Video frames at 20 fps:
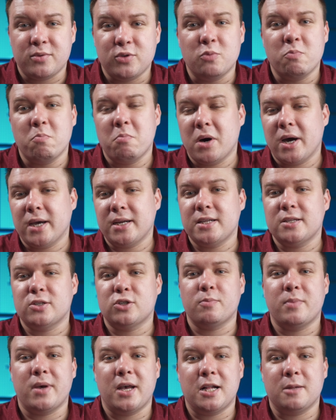You might need
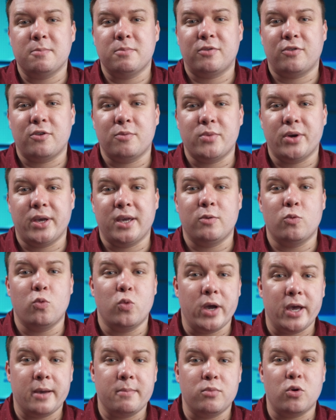some help from a
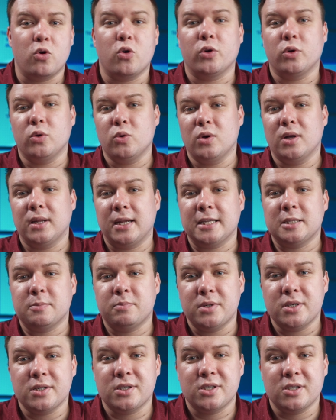web or Google Ads
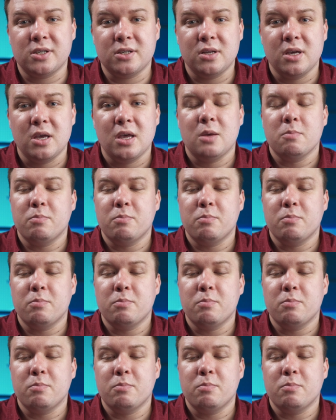person,